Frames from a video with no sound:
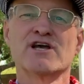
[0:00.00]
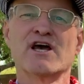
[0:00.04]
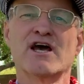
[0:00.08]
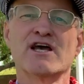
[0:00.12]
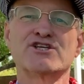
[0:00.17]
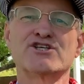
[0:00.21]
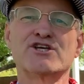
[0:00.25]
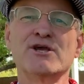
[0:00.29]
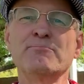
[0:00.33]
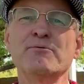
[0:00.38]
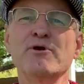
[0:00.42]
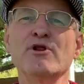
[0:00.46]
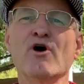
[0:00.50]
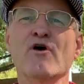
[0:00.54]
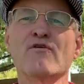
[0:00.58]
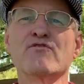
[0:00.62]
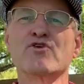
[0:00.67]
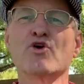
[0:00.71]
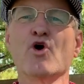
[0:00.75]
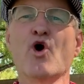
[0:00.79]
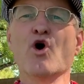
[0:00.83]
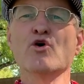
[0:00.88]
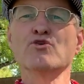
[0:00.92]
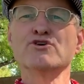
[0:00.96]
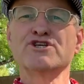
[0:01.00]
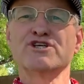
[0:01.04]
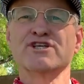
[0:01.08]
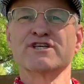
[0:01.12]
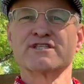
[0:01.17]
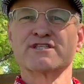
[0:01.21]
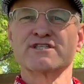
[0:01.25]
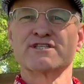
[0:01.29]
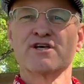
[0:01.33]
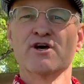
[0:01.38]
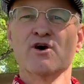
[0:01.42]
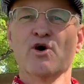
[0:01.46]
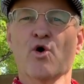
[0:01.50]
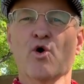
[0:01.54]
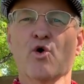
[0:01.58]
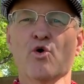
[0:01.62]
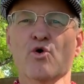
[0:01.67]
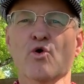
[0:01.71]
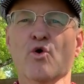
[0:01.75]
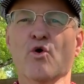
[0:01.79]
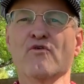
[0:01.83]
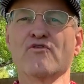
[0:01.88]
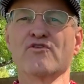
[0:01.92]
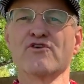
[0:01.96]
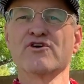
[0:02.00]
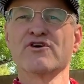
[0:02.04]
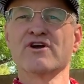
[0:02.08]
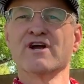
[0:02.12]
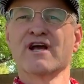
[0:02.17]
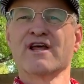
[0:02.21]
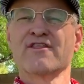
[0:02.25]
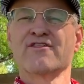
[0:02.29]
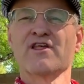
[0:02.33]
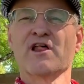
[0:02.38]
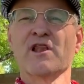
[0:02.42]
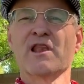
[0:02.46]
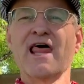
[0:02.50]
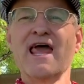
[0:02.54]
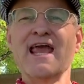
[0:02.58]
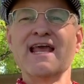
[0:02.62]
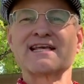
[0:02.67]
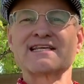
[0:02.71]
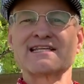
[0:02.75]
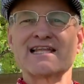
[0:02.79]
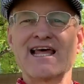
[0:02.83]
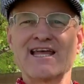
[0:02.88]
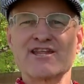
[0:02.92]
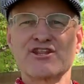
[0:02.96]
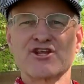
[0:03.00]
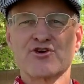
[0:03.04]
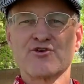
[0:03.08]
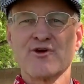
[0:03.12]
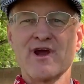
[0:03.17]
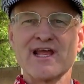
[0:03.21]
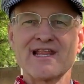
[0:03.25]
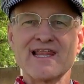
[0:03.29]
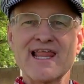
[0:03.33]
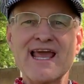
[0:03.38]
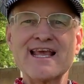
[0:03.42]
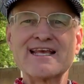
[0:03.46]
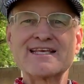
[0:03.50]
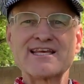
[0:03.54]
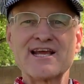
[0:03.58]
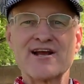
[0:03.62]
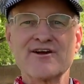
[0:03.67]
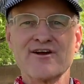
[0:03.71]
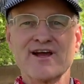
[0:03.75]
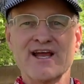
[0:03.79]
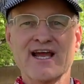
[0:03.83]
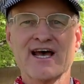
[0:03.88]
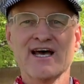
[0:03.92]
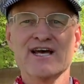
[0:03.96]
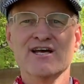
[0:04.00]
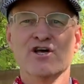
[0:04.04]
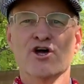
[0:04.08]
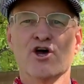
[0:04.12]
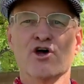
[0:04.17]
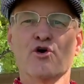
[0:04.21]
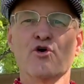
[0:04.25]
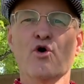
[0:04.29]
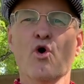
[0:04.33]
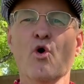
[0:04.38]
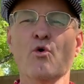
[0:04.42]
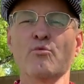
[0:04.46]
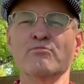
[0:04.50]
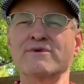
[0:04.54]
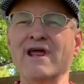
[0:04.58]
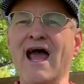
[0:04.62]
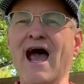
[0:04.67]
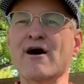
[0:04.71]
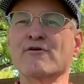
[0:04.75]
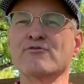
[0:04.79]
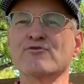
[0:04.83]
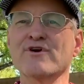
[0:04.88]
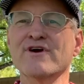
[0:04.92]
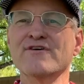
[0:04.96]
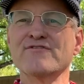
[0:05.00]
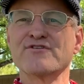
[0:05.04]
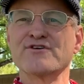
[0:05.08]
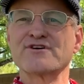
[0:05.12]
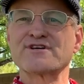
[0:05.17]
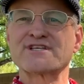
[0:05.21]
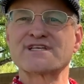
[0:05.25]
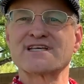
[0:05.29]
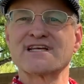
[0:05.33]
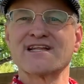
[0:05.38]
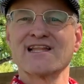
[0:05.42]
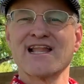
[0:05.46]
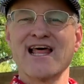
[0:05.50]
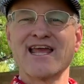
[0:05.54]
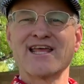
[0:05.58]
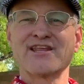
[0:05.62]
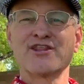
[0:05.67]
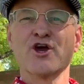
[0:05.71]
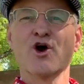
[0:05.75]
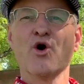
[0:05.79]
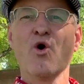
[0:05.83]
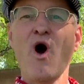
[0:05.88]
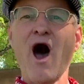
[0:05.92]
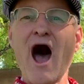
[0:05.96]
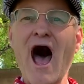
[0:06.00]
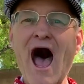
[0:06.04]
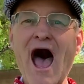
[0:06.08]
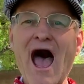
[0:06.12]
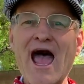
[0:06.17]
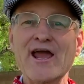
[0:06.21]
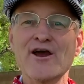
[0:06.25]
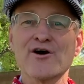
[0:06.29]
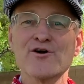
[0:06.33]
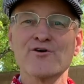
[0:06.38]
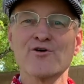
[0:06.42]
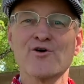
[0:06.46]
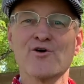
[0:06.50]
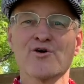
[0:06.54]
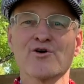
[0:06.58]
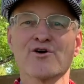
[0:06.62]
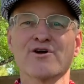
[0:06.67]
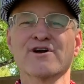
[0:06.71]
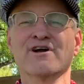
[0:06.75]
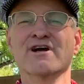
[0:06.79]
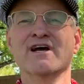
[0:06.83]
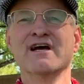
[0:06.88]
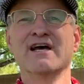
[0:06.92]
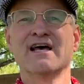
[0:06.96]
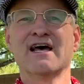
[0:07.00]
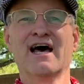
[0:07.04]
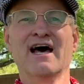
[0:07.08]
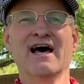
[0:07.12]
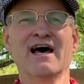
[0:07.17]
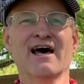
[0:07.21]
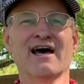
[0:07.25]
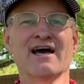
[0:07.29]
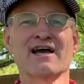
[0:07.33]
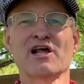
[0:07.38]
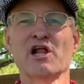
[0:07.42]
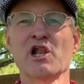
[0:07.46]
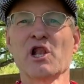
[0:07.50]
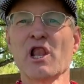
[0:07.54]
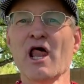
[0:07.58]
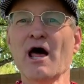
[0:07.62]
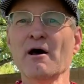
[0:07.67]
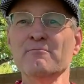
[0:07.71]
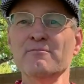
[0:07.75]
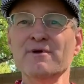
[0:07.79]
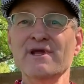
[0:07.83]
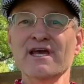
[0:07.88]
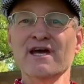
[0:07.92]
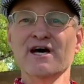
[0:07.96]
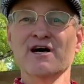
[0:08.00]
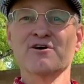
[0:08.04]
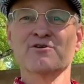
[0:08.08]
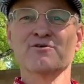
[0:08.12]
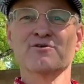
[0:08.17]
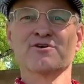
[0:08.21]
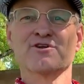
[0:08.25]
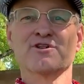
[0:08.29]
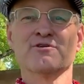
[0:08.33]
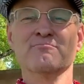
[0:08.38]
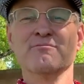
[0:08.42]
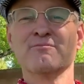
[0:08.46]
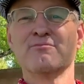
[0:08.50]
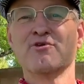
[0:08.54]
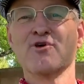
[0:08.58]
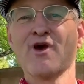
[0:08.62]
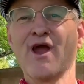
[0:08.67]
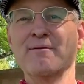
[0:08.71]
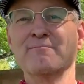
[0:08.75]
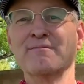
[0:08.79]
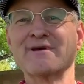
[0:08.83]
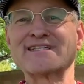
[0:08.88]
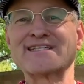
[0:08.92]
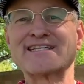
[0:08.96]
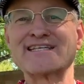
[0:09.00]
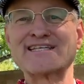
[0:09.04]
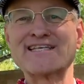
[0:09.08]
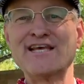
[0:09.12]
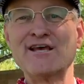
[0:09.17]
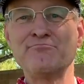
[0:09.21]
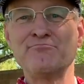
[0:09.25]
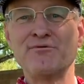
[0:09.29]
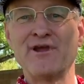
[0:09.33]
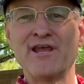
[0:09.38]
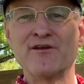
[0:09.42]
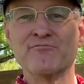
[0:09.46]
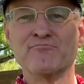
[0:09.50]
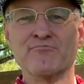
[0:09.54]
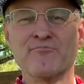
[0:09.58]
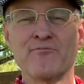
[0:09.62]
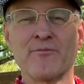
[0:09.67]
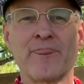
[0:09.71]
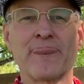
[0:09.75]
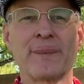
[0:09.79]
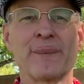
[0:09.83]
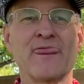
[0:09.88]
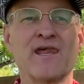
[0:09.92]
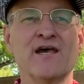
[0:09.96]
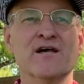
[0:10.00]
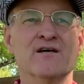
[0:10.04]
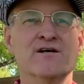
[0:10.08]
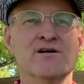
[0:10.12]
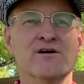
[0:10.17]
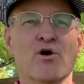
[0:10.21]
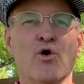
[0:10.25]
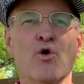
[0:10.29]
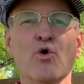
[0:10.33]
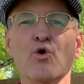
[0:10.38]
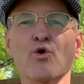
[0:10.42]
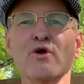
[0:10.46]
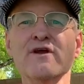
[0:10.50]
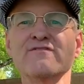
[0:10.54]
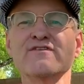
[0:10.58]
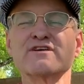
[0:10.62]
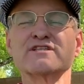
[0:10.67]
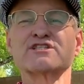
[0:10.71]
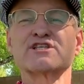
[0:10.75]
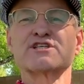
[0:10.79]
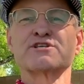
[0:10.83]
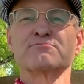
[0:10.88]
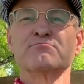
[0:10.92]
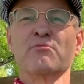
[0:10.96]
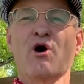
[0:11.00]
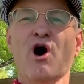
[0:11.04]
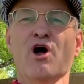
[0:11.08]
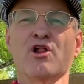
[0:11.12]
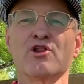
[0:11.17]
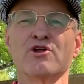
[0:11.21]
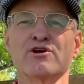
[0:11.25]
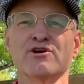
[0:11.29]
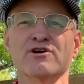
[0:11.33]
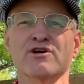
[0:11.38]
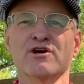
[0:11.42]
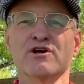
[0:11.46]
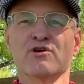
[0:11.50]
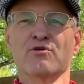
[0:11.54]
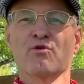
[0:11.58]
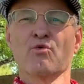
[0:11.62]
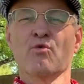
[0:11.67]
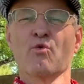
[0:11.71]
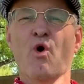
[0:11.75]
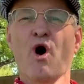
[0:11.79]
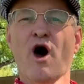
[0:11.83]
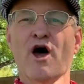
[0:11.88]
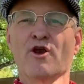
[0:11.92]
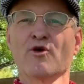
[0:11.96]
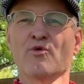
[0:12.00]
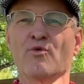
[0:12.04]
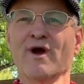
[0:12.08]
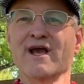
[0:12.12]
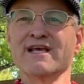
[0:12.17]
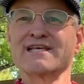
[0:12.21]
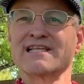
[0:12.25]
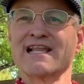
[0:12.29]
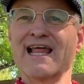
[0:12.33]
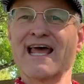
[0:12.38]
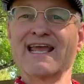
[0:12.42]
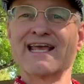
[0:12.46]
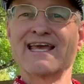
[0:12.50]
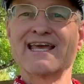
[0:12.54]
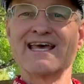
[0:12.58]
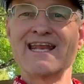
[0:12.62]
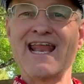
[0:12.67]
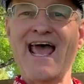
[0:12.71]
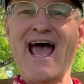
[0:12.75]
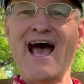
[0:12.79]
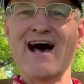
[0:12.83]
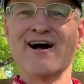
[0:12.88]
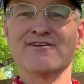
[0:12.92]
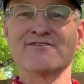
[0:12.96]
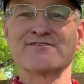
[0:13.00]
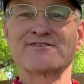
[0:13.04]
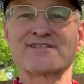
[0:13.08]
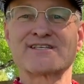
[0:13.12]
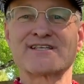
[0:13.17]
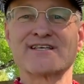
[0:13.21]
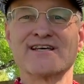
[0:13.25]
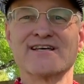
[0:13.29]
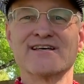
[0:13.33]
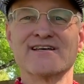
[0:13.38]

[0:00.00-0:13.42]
shipping over oceans or over the lakes, like the Great Lakes area, down rivers like the Ohio or Columbia or the Great Mississippi, or even smaller waterways like canals.